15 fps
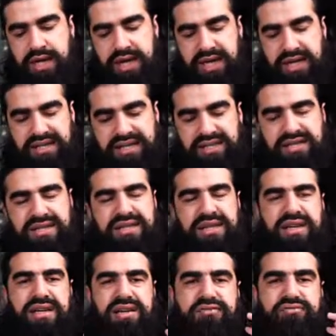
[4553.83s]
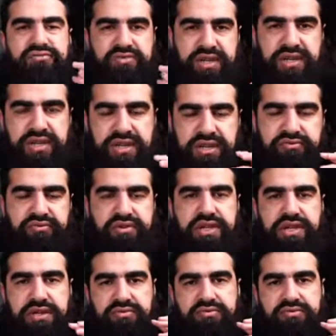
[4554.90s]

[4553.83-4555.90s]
and it's just like a really, really,